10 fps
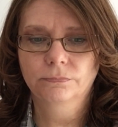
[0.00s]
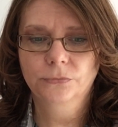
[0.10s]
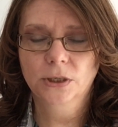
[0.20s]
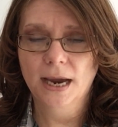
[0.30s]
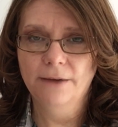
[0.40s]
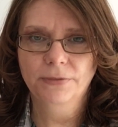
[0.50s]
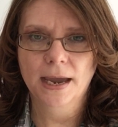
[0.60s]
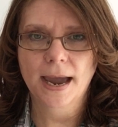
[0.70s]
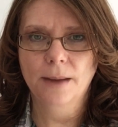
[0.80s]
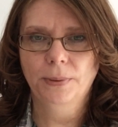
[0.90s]
to have
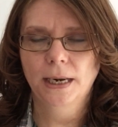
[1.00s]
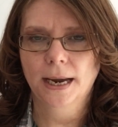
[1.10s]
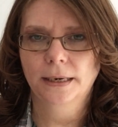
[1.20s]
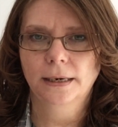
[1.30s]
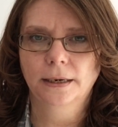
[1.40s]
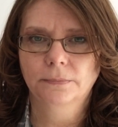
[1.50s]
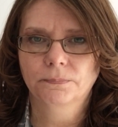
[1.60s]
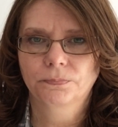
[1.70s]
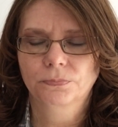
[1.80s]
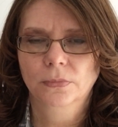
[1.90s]
that happy ending.
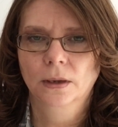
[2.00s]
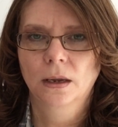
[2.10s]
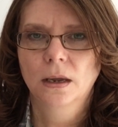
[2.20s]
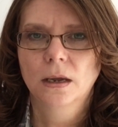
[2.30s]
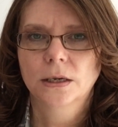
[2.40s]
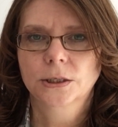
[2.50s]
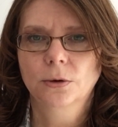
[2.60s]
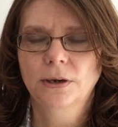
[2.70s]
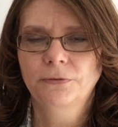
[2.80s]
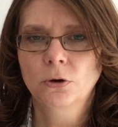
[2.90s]
So
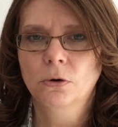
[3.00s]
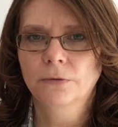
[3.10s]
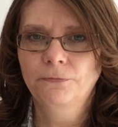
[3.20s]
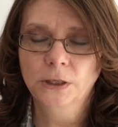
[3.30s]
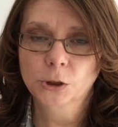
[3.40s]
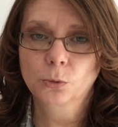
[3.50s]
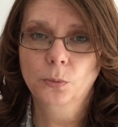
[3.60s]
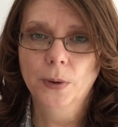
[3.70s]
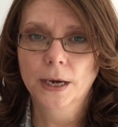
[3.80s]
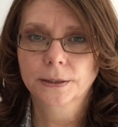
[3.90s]
if you're a visual
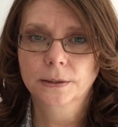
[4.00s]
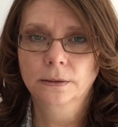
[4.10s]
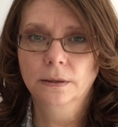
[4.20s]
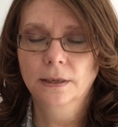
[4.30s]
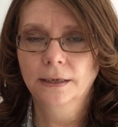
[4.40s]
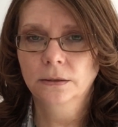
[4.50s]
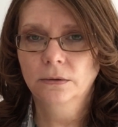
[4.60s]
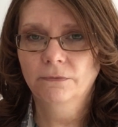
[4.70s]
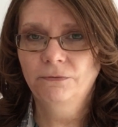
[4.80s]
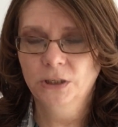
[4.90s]
person, then
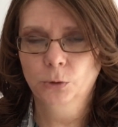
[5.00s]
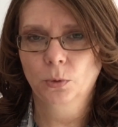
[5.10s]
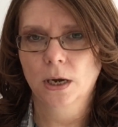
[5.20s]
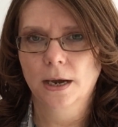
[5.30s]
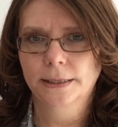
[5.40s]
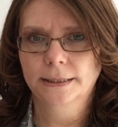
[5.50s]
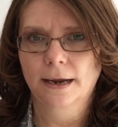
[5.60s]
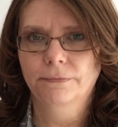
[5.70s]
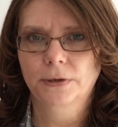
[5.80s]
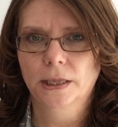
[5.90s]
visualize
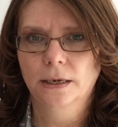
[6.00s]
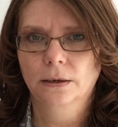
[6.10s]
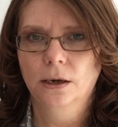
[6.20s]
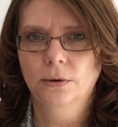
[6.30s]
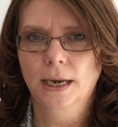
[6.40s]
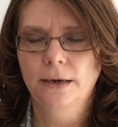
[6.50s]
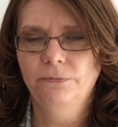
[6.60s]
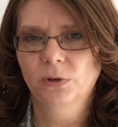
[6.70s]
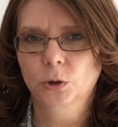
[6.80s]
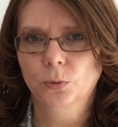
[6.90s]
everything, okay?
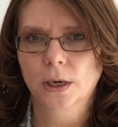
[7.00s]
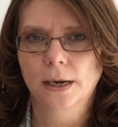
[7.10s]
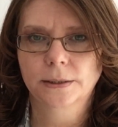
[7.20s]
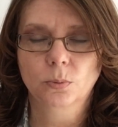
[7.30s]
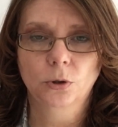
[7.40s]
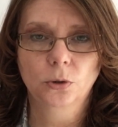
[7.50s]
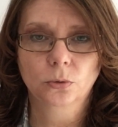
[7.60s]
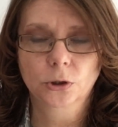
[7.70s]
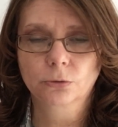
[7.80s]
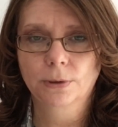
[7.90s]
Visualize what your
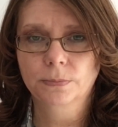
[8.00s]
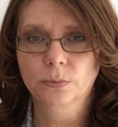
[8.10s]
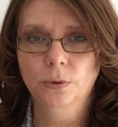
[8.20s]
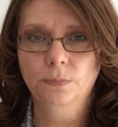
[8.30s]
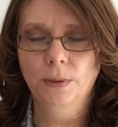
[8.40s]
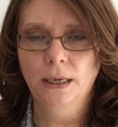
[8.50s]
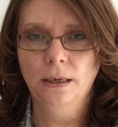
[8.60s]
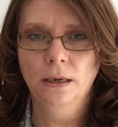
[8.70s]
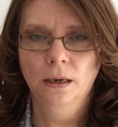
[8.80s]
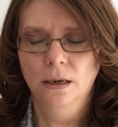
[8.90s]
script would
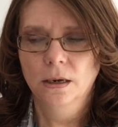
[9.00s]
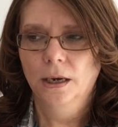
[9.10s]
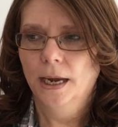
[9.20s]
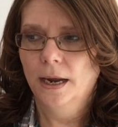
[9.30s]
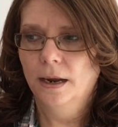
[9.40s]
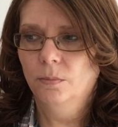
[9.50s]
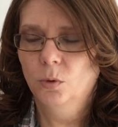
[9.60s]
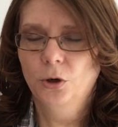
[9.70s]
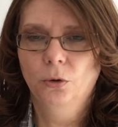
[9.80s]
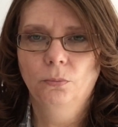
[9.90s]
be,
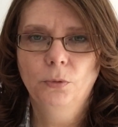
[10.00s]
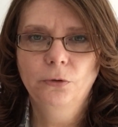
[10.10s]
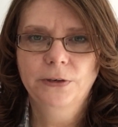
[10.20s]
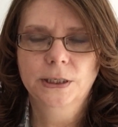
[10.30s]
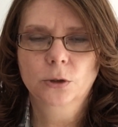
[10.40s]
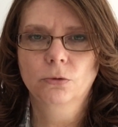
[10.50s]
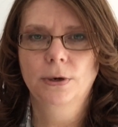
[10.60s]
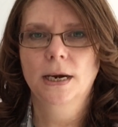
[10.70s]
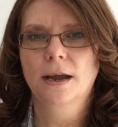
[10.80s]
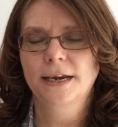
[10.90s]
what your movie
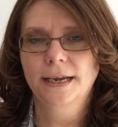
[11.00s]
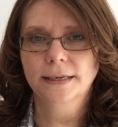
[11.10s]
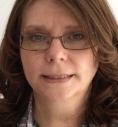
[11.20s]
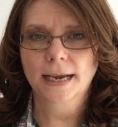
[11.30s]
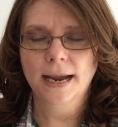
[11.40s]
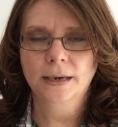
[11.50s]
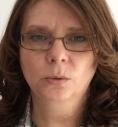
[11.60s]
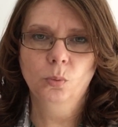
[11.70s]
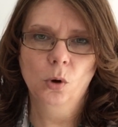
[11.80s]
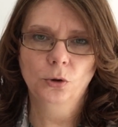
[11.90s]
storyline is,
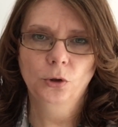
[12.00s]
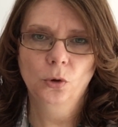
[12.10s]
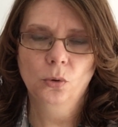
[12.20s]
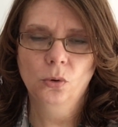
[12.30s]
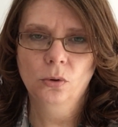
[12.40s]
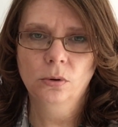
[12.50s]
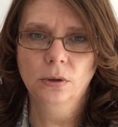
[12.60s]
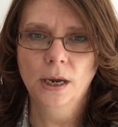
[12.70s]
and what your